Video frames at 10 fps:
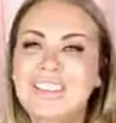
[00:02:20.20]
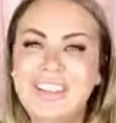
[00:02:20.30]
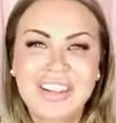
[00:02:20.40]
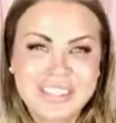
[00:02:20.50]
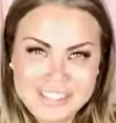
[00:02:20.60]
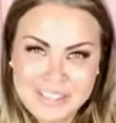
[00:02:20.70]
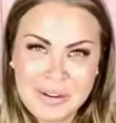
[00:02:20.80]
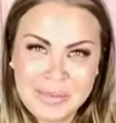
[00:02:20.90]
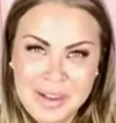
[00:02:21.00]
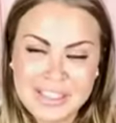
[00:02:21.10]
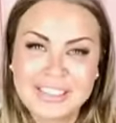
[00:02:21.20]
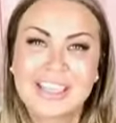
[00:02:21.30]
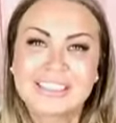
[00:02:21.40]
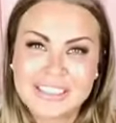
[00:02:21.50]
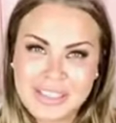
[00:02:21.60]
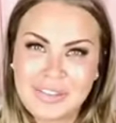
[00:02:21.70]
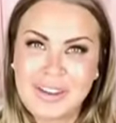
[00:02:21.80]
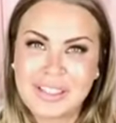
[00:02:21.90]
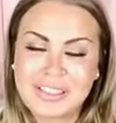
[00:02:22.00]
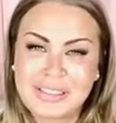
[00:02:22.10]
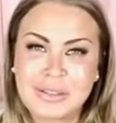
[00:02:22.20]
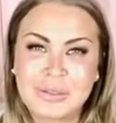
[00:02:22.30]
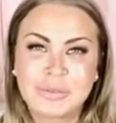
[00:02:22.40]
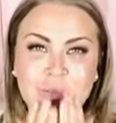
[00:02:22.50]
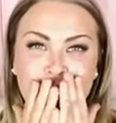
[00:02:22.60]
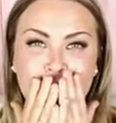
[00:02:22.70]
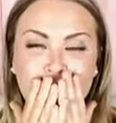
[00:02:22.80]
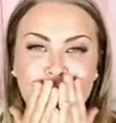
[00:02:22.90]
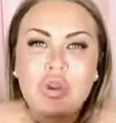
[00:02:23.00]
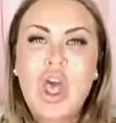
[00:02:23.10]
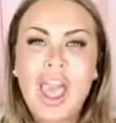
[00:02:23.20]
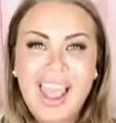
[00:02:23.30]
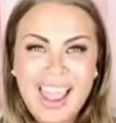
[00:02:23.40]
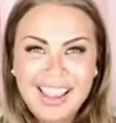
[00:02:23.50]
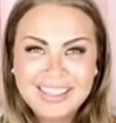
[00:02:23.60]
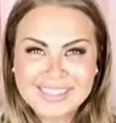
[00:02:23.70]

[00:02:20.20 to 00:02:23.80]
I love you guys so much. I'll see you very soon. Mwah.